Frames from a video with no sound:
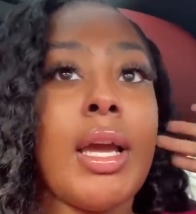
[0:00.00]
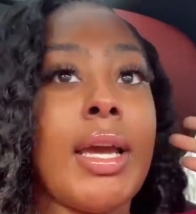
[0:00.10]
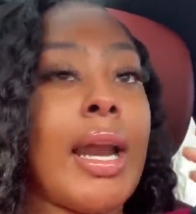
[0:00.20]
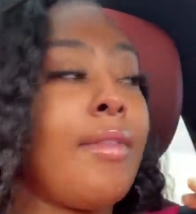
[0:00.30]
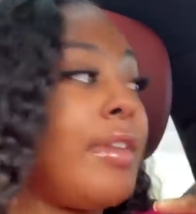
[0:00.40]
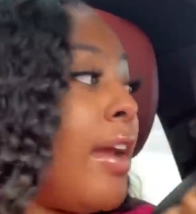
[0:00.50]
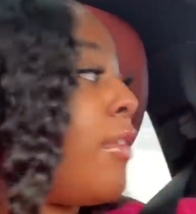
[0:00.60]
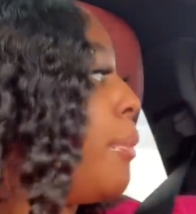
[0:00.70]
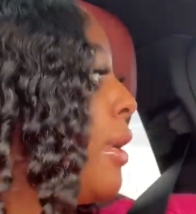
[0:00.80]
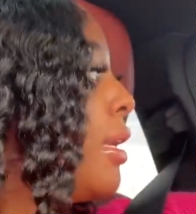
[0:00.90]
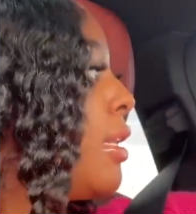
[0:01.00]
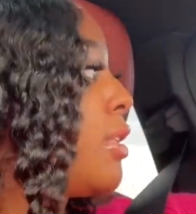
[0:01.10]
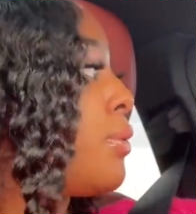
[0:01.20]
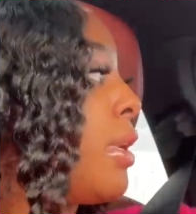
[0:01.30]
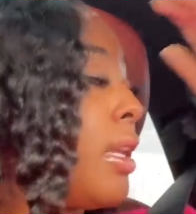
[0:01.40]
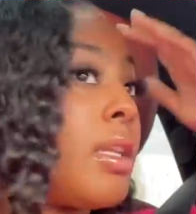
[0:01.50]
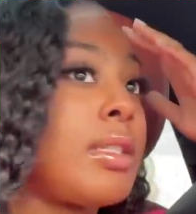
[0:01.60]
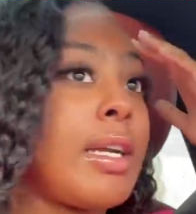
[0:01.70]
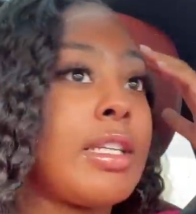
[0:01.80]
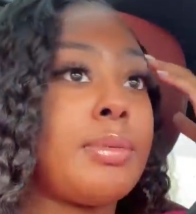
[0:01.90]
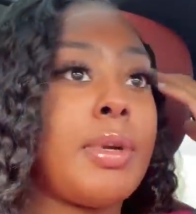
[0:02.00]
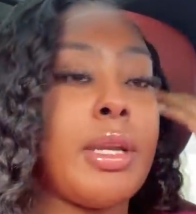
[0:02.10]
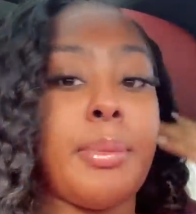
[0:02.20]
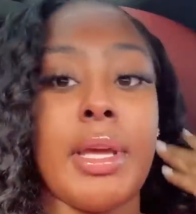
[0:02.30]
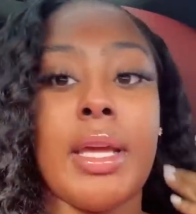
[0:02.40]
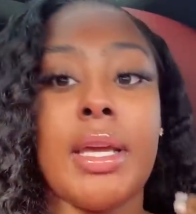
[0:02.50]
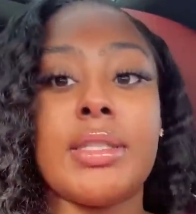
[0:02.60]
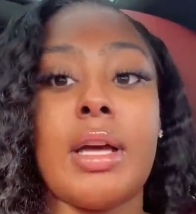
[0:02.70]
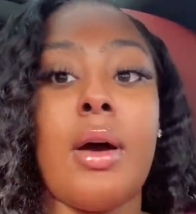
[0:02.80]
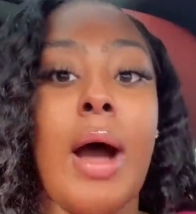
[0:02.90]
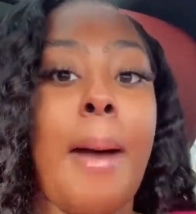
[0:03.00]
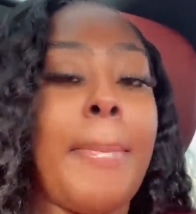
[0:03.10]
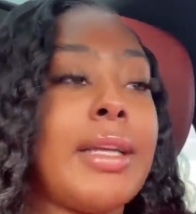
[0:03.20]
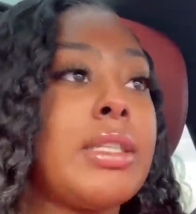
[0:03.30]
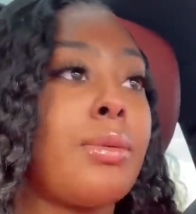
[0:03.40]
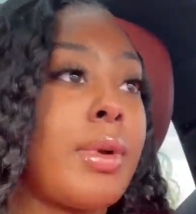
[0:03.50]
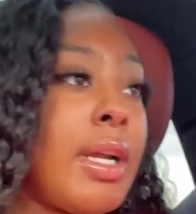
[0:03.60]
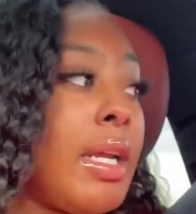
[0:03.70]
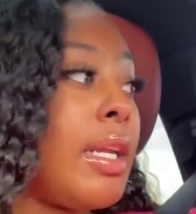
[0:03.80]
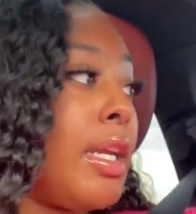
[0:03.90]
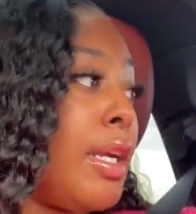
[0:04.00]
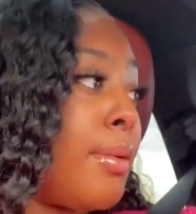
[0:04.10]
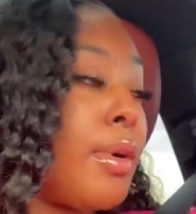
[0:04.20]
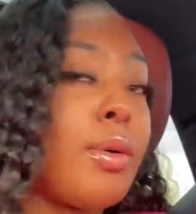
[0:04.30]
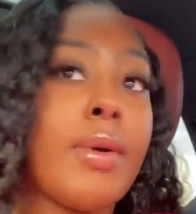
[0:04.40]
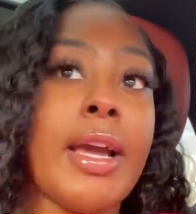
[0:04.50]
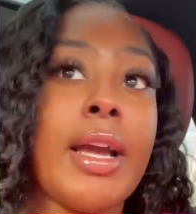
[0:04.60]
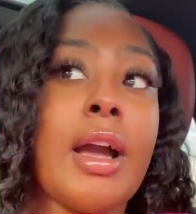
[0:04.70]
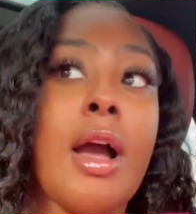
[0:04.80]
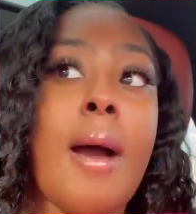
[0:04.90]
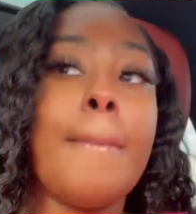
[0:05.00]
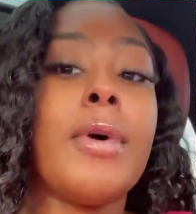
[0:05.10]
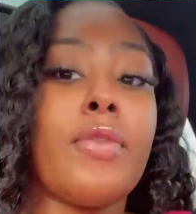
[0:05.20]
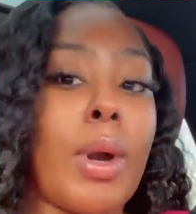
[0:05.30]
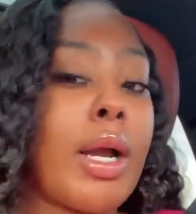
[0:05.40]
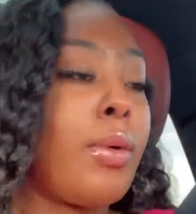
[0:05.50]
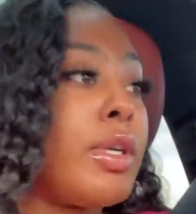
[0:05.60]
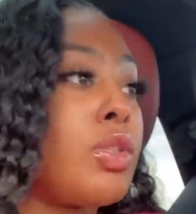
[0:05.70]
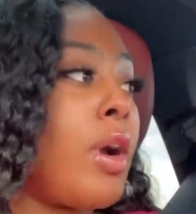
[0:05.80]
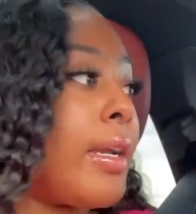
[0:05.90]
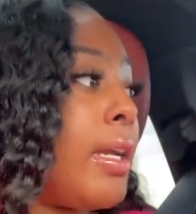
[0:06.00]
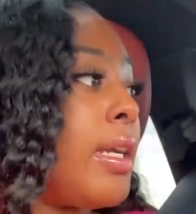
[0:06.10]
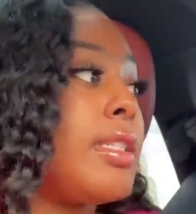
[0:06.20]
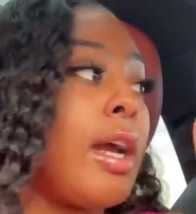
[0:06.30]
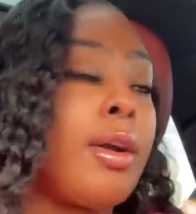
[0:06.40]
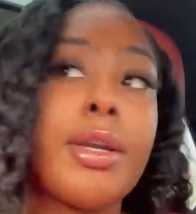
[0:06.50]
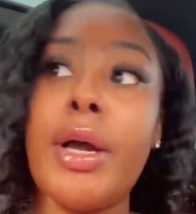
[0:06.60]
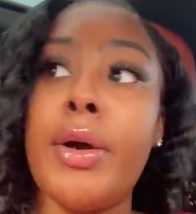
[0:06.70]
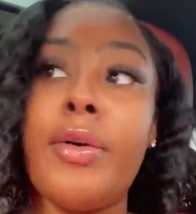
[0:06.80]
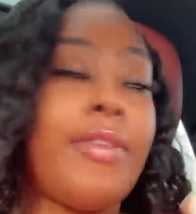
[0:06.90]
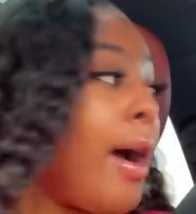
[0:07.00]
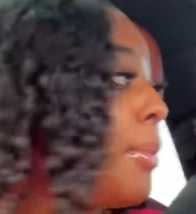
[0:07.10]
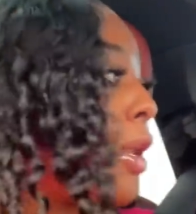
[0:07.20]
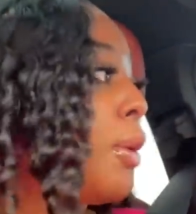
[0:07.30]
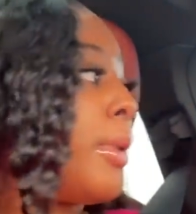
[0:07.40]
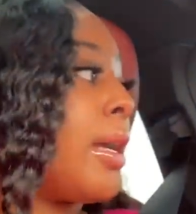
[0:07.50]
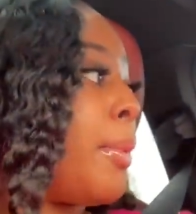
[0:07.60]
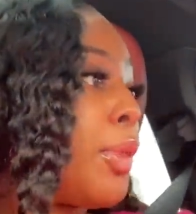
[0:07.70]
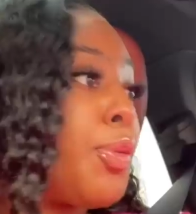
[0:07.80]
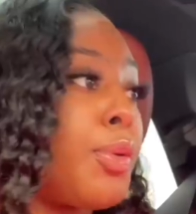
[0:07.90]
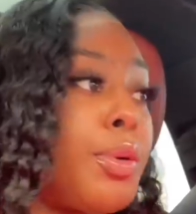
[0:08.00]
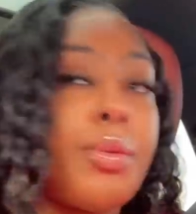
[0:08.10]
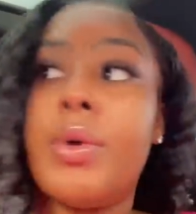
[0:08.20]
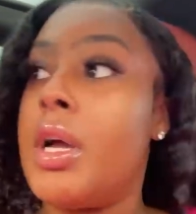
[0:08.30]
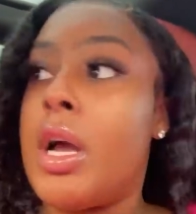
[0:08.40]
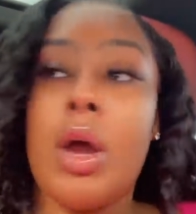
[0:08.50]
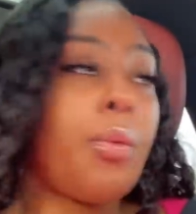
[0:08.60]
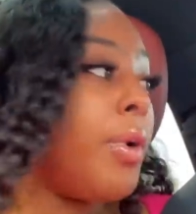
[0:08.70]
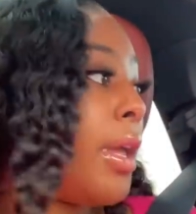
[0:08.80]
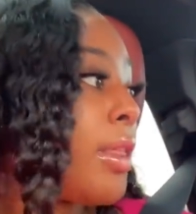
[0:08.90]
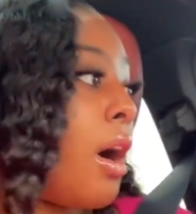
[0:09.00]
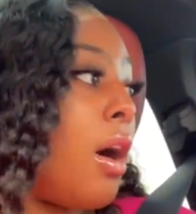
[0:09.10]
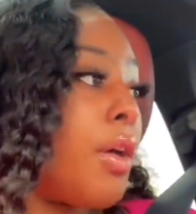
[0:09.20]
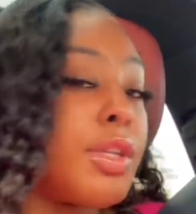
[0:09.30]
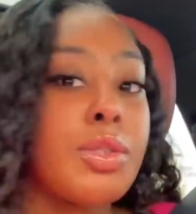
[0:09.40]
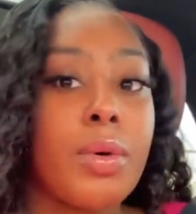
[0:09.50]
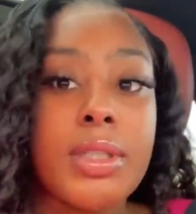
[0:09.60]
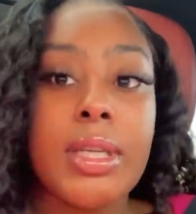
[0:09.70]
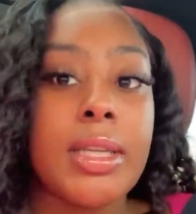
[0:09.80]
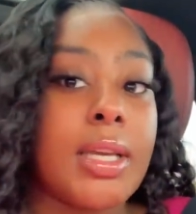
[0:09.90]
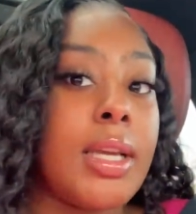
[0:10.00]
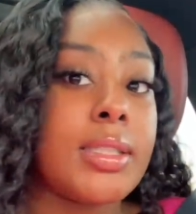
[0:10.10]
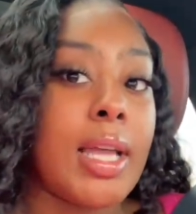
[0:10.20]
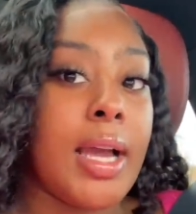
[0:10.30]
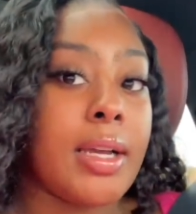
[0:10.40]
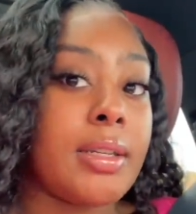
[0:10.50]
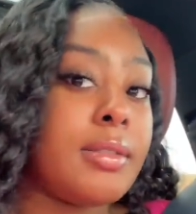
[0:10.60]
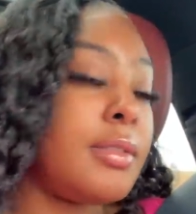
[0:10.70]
And I've never been in this one. It looks like it's pretty big. So I'm about to run in here real quick before I go in Target. Because y'all know five below be coming through with all the toys that the kids like.